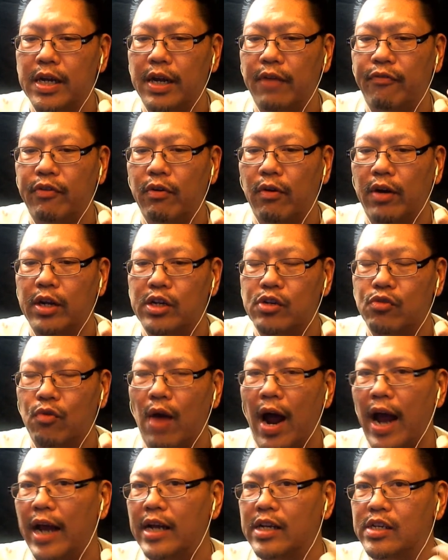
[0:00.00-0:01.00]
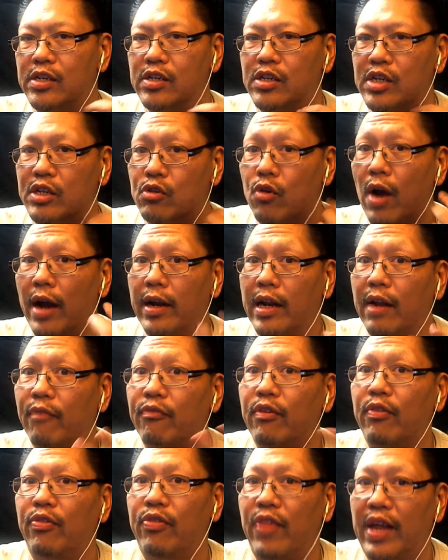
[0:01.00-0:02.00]
if you want to try it, is to try
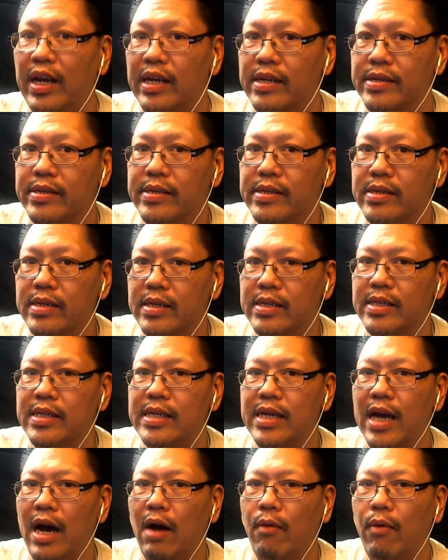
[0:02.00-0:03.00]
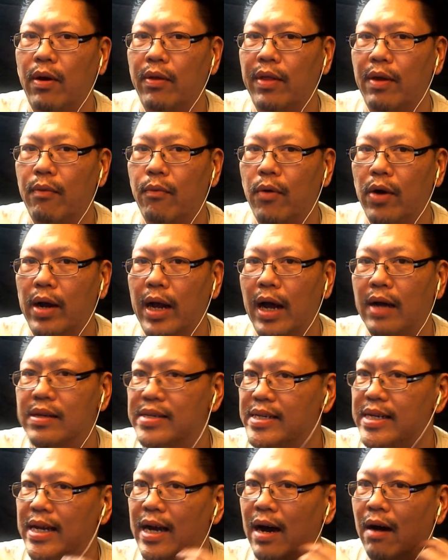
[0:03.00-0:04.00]
different things and see how well they work out,
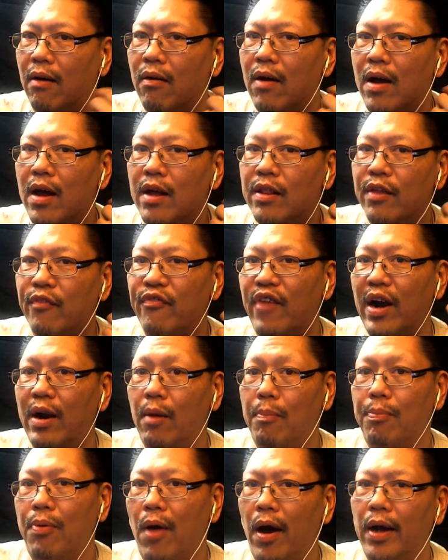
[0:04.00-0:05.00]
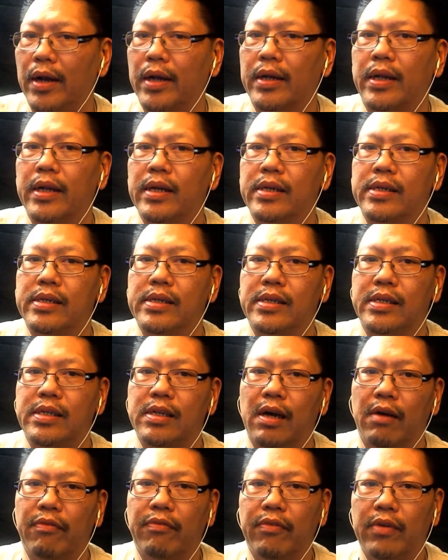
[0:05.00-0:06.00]
see how the final product is and
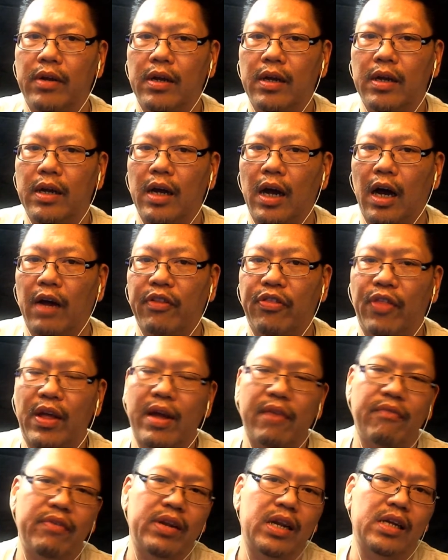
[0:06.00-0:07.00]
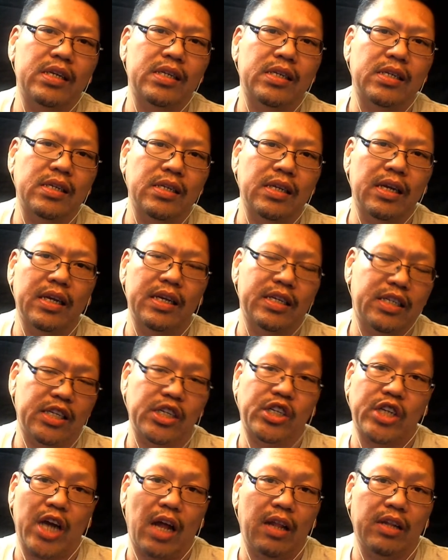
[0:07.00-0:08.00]
stuff. Think of it as, it's a
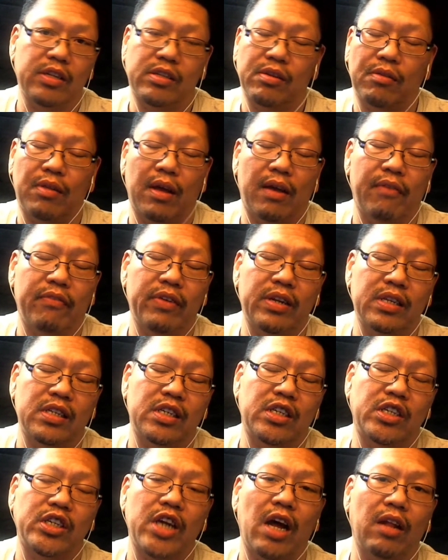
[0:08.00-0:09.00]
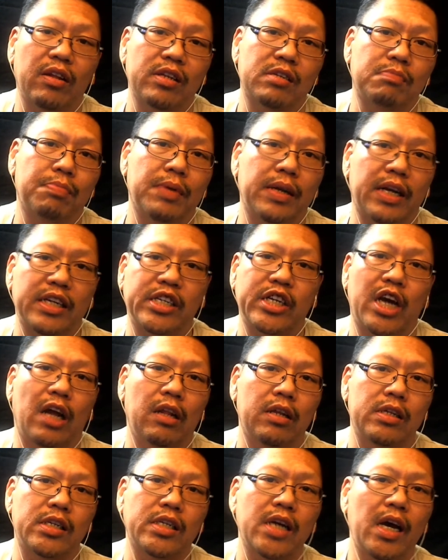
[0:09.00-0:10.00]
challenge, so think of it as a challenge, but a
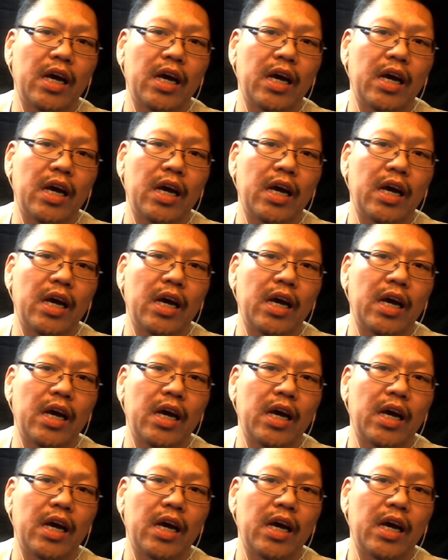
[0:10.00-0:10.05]
challenge